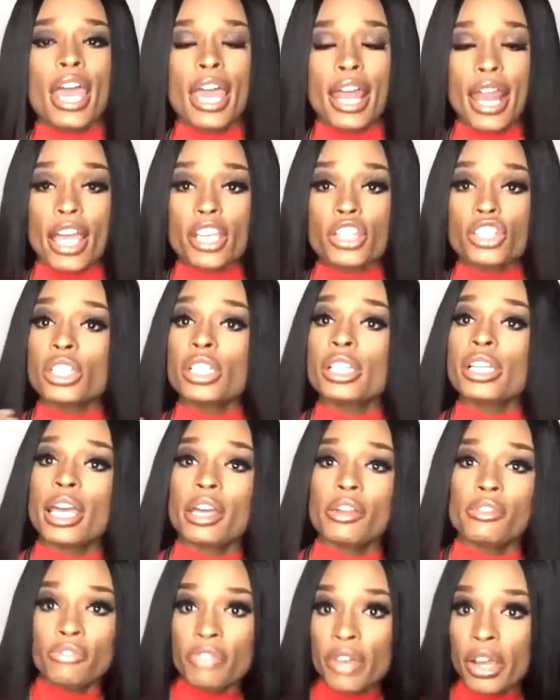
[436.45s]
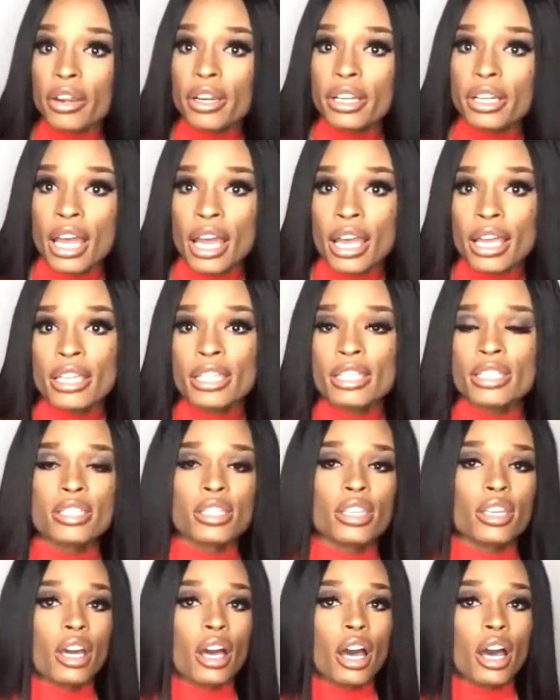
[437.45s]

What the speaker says: it actually laid very nice.